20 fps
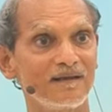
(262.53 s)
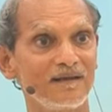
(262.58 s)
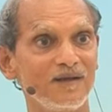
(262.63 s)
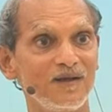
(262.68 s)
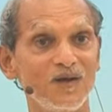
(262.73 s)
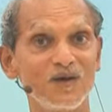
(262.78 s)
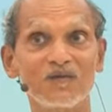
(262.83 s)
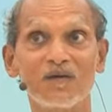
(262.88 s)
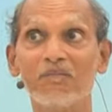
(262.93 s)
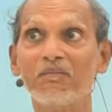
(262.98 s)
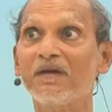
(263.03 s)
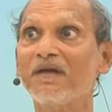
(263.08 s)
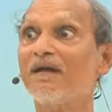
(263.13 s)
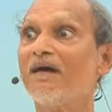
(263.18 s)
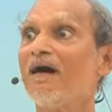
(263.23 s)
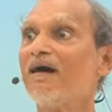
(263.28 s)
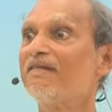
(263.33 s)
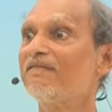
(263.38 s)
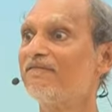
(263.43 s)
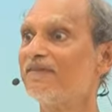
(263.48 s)
You have a
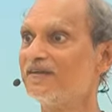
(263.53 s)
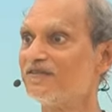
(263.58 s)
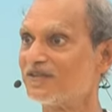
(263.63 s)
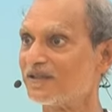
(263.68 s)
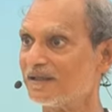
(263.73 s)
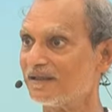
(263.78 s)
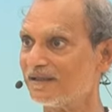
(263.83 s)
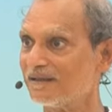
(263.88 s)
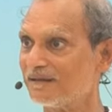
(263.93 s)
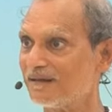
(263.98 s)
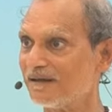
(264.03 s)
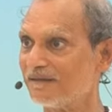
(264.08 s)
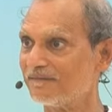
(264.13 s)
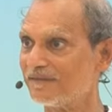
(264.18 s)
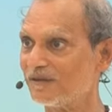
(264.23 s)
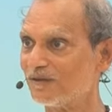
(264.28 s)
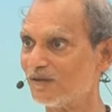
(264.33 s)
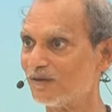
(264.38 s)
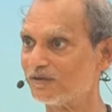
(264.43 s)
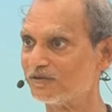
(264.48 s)
beyond vision of
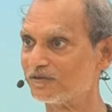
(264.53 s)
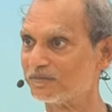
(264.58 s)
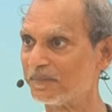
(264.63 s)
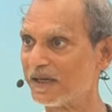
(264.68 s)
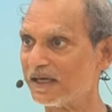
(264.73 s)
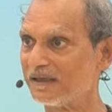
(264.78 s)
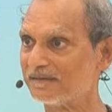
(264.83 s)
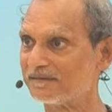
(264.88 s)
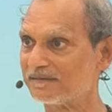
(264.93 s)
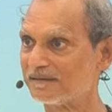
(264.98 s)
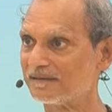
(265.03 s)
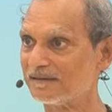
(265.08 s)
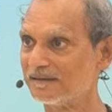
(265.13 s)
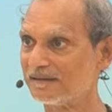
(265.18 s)
the whole space.